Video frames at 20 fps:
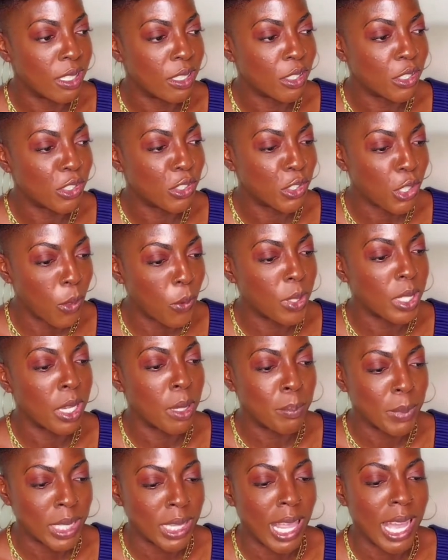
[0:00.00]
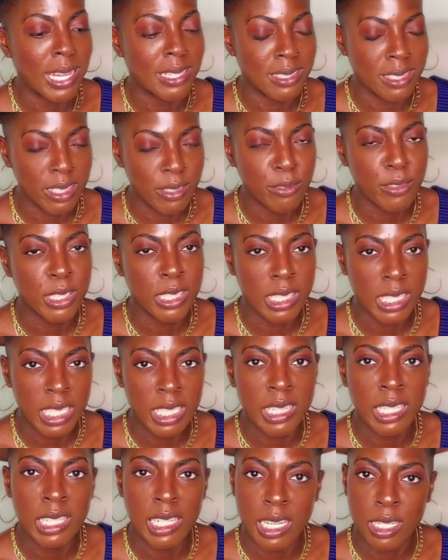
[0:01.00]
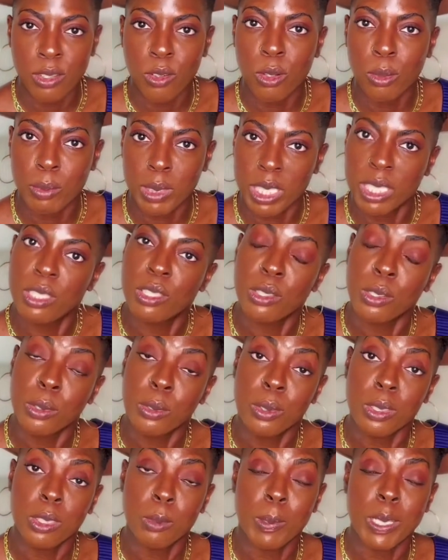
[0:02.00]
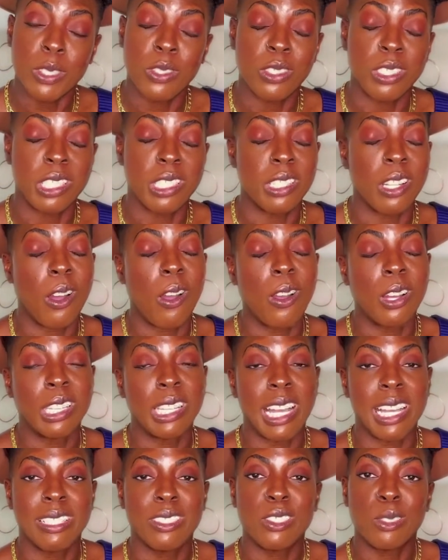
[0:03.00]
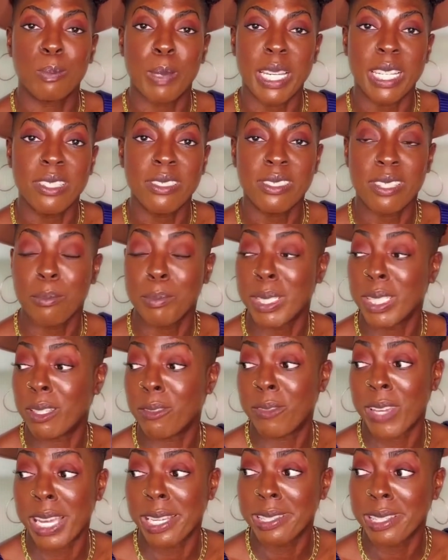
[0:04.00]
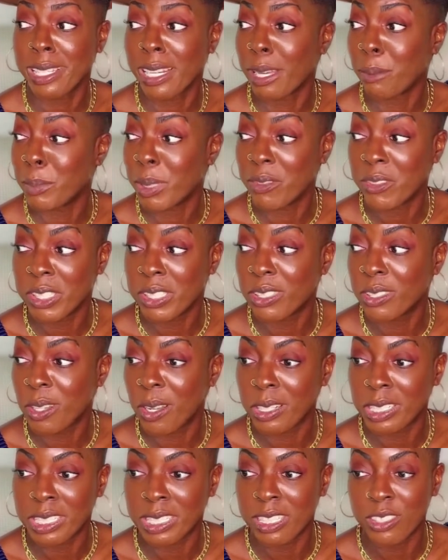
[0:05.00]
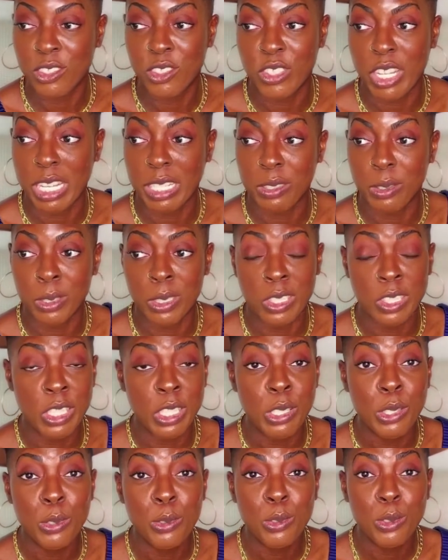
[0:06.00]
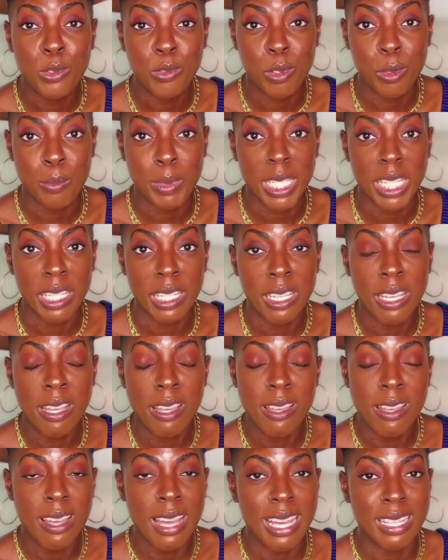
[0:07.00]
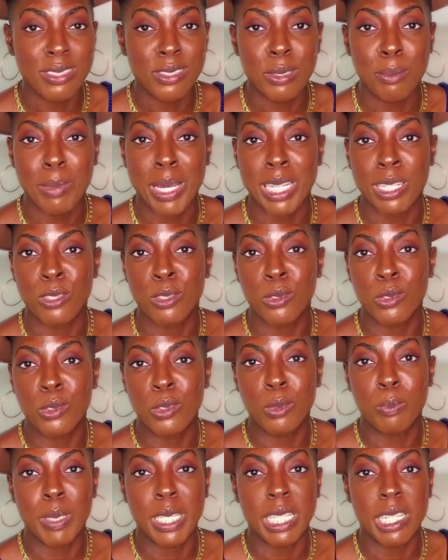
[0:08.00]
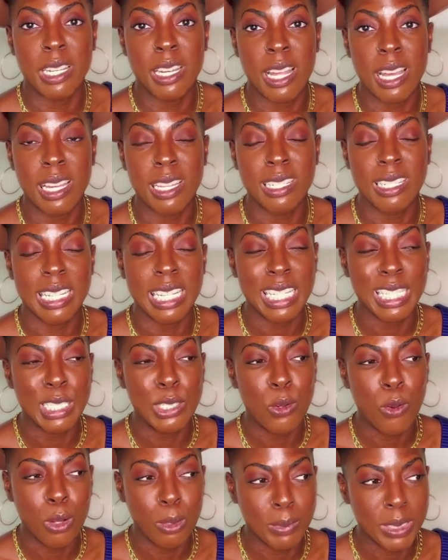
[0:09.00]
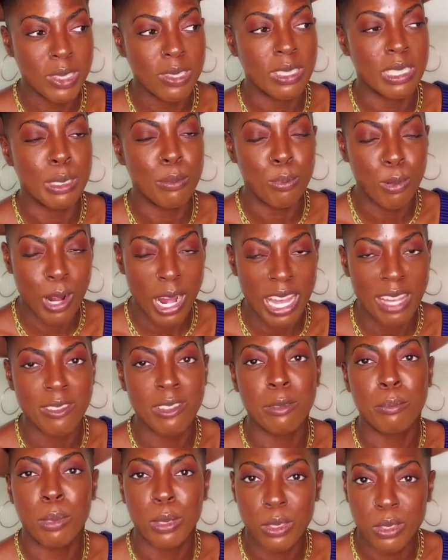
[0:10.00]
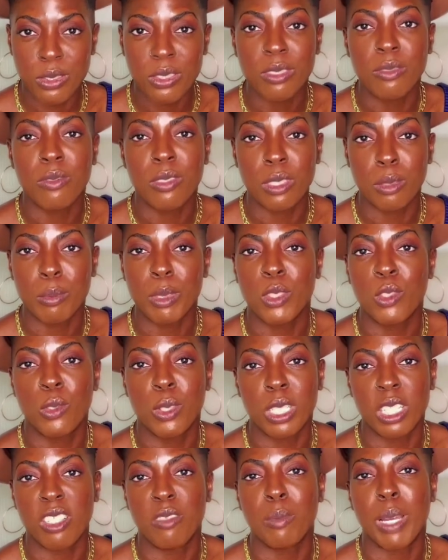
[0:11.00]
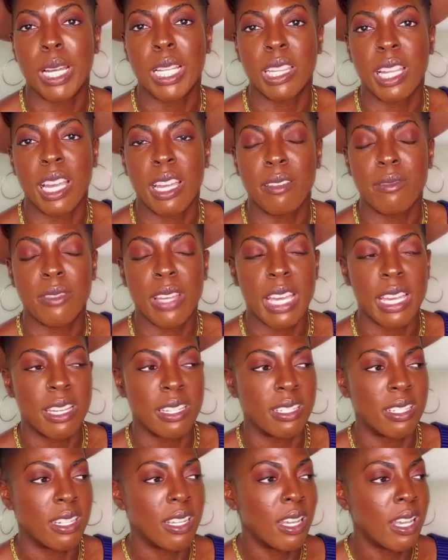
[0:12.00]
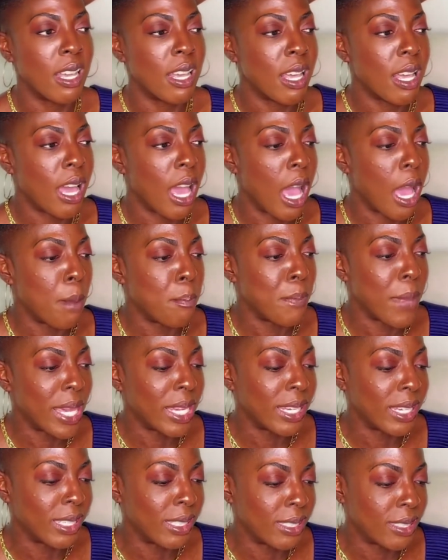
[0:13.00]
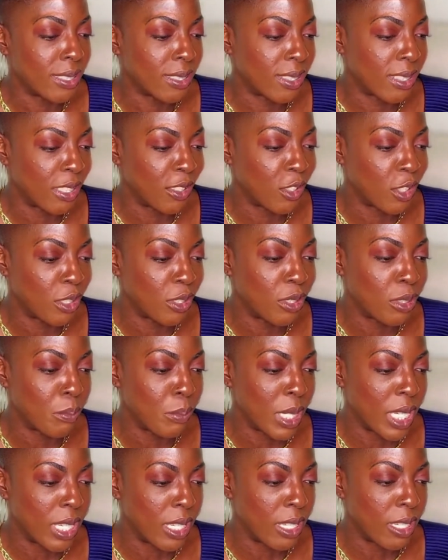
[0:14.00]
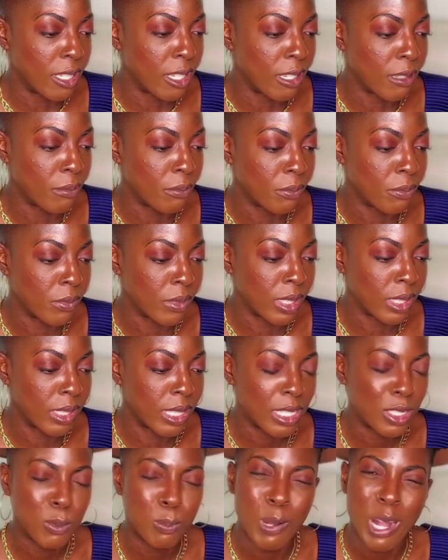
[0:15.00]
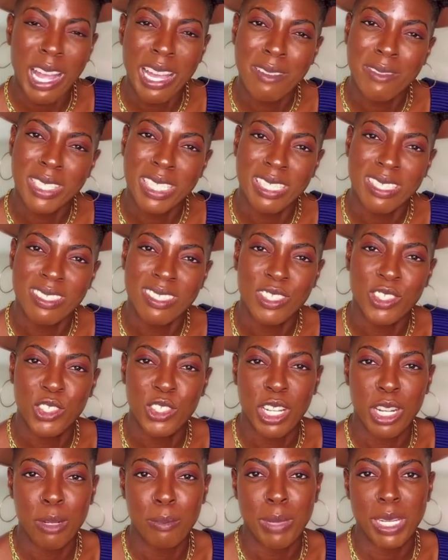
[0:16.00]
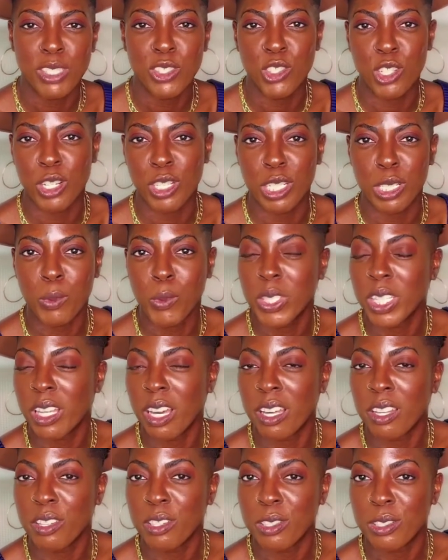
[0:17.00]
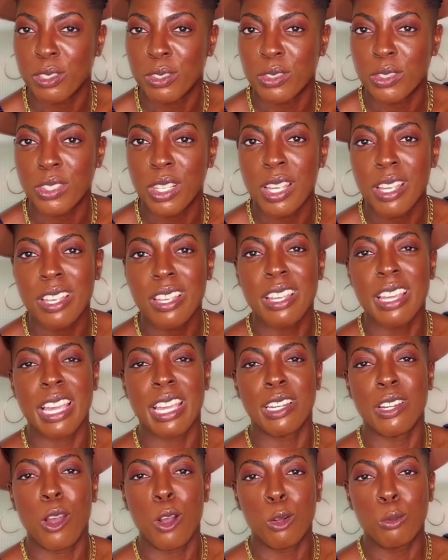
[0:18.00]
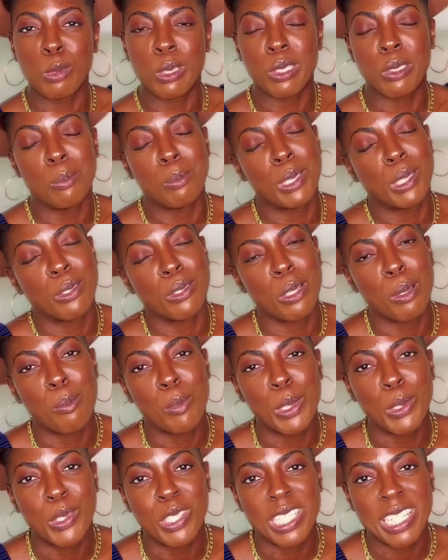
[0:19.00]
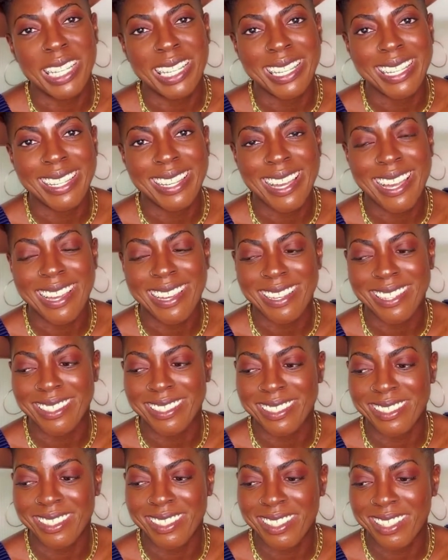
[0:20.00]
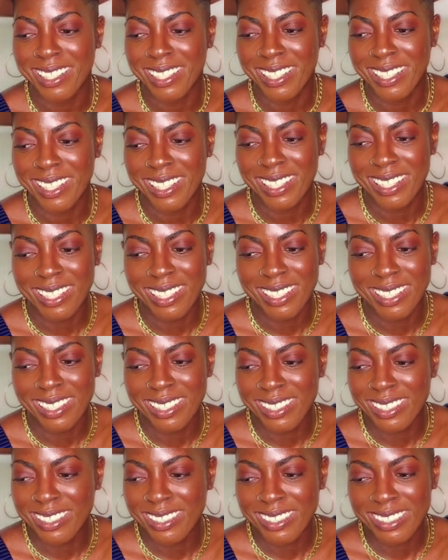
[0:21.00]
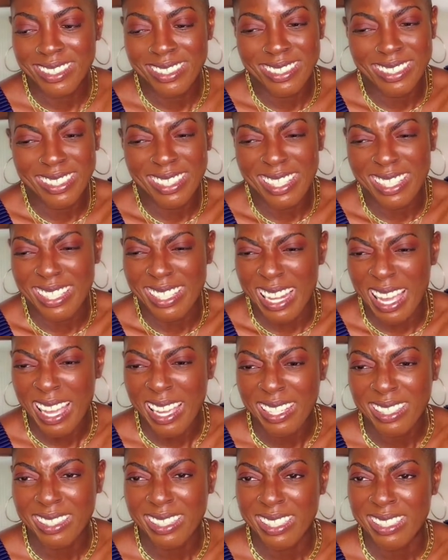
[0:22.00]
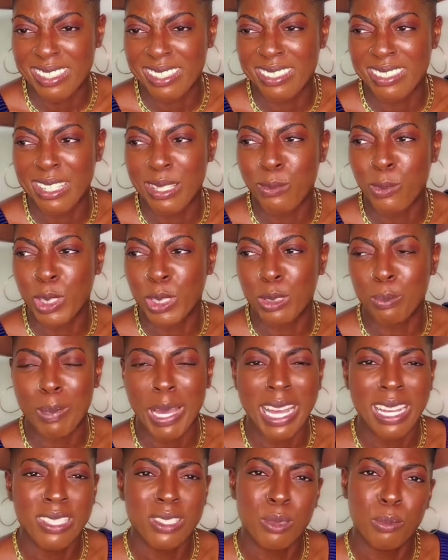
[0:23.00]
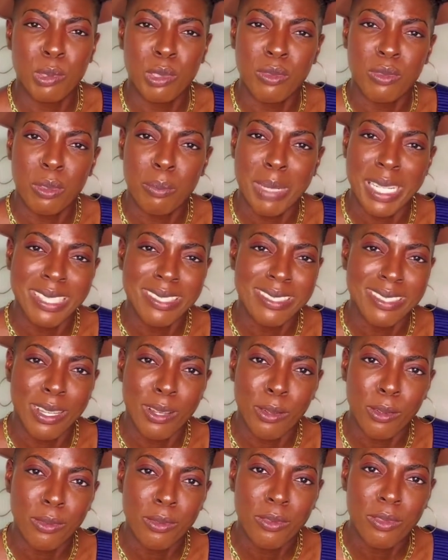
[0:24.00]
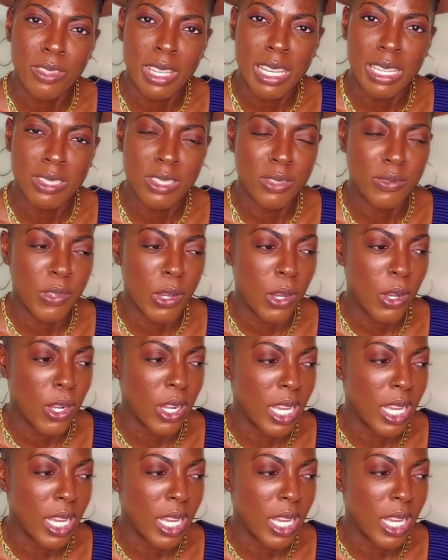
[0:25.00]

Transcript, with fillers: showing up a lot differently than I normally do, especially in the online space. I mean, the fact that I'm even starting this channel is huge for me as somebody who's been an enormously private person for the majority of my life. And I'm making a decision to be less private and to share my journey with others in hopes to build community and just to connect and see what's possible for myself as far